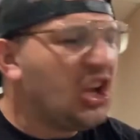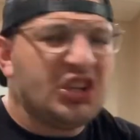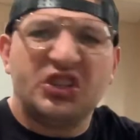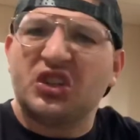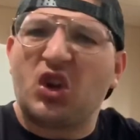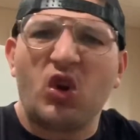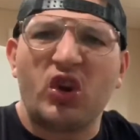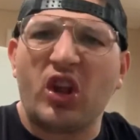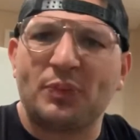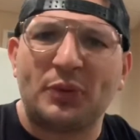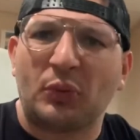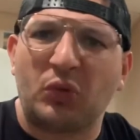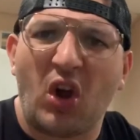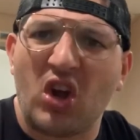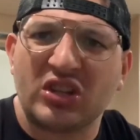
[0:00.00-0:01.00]
You're going up the
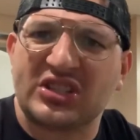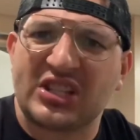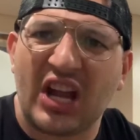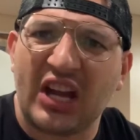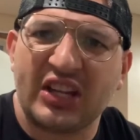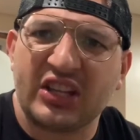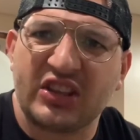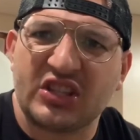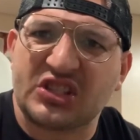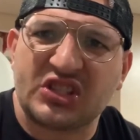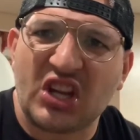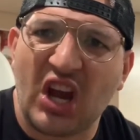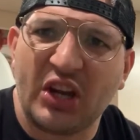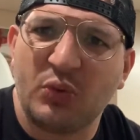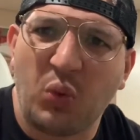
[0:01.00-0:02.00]
wrong side of the
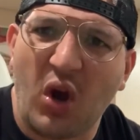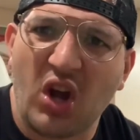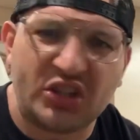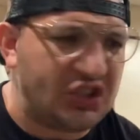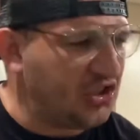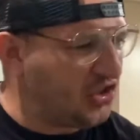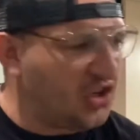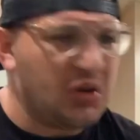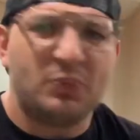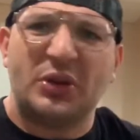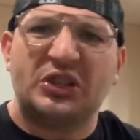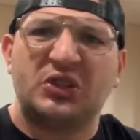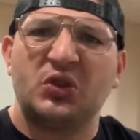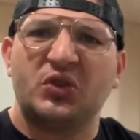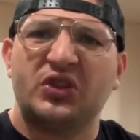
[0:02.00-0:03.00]
sidewalk. You shouldn't be
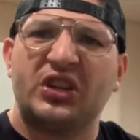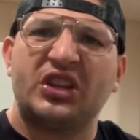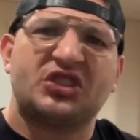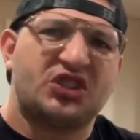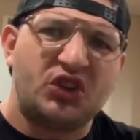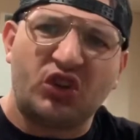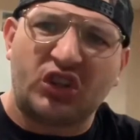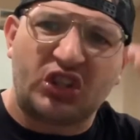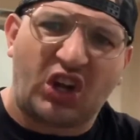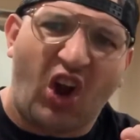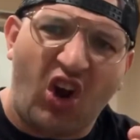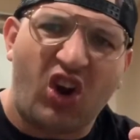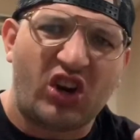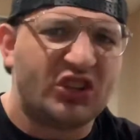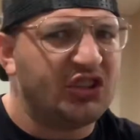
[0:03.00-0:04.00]
doing this. You're a
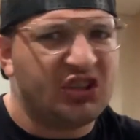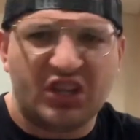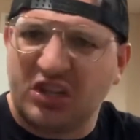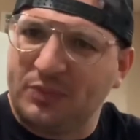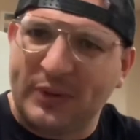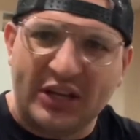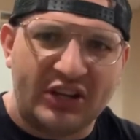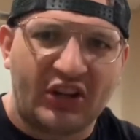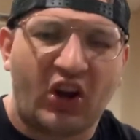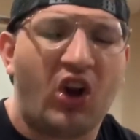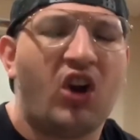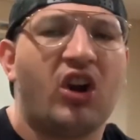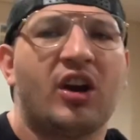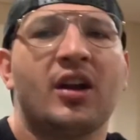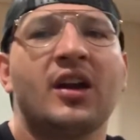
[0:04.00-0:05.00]
car. You need to be in the
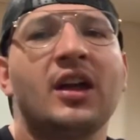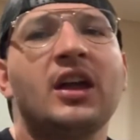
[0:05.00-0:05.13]
car.